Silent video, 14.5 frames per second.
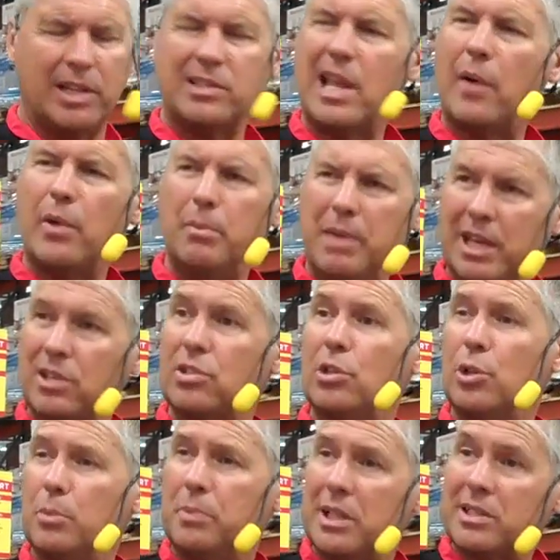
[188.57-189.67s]
That's how we make
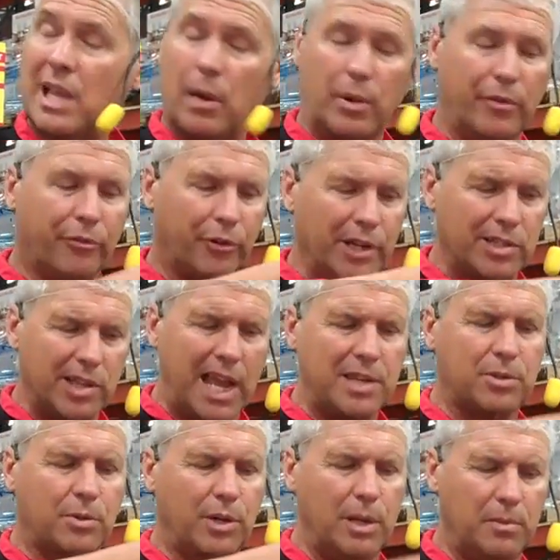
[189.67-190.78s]
soup. That's how we freeze
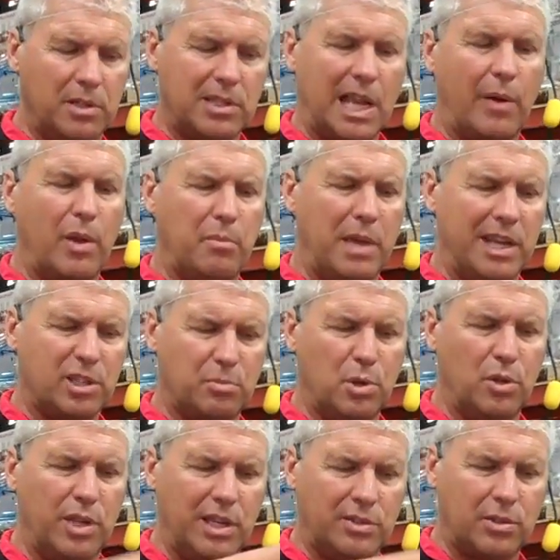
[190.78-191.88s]
ice cream. That's how we make
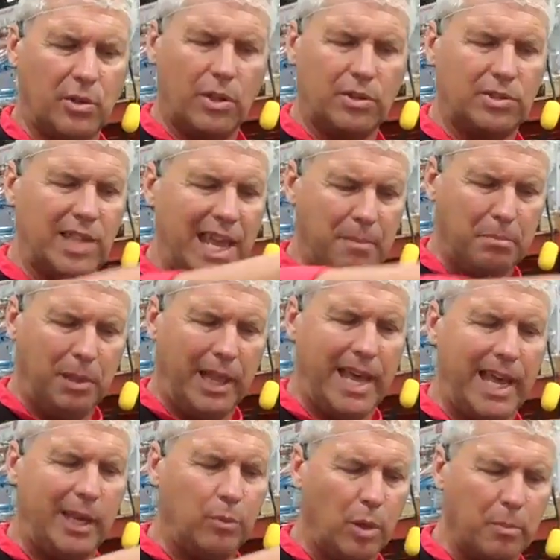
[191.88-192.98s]
smoothies. So the same
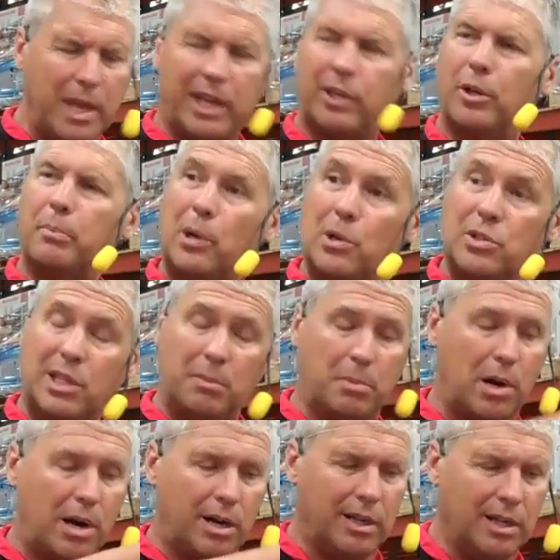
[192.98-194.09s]
blade will make your protein
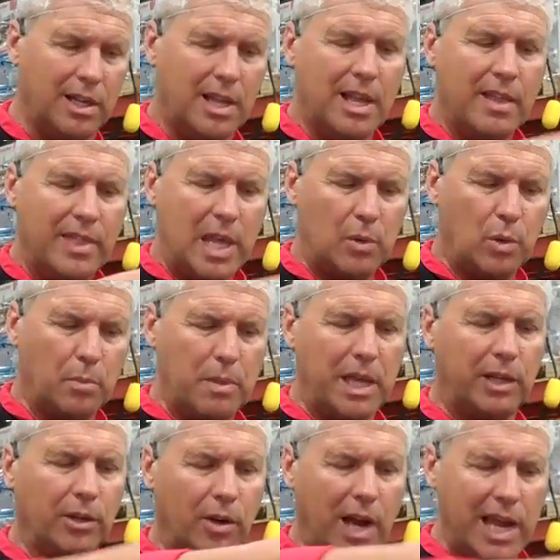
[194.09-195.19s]
bar. That will
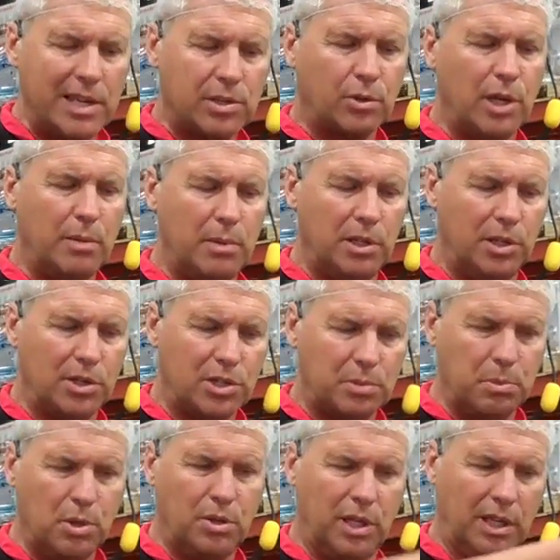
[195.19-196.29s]
make your ice cream and your
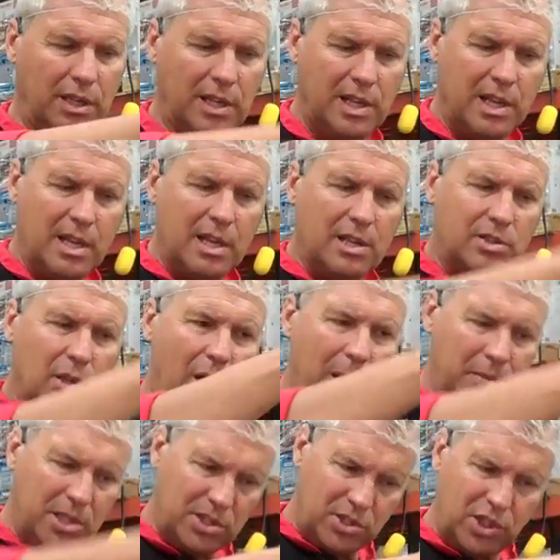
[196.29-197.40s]
smoothie. So
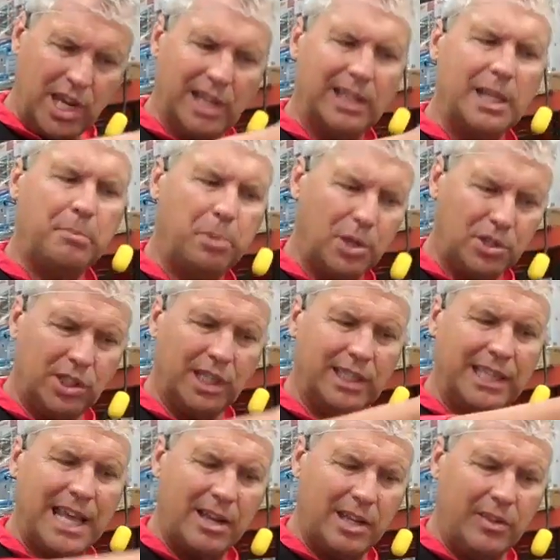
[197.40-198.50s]
I'm just gently pushing
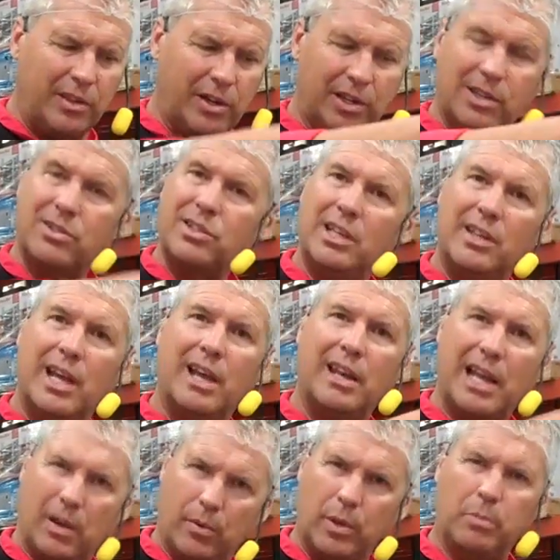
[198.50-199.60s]
it down in there. You see that?
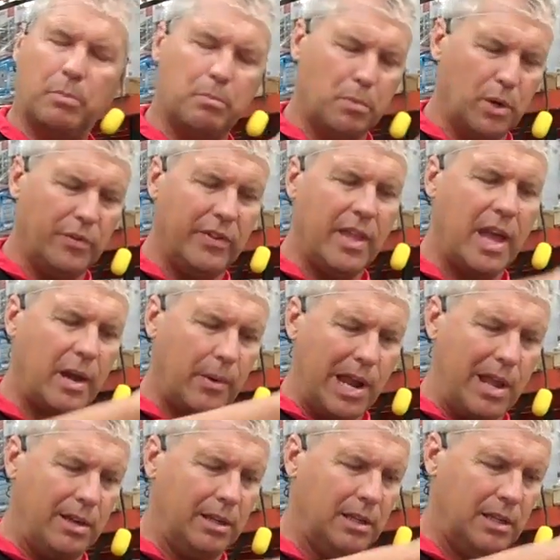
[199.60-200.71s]
How we're moving that
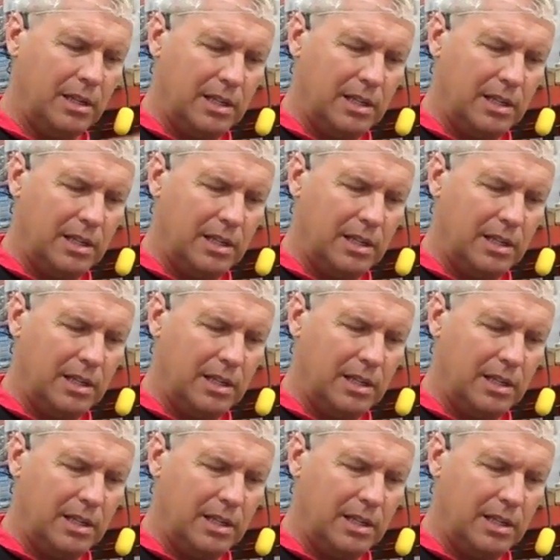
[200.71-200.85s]
around?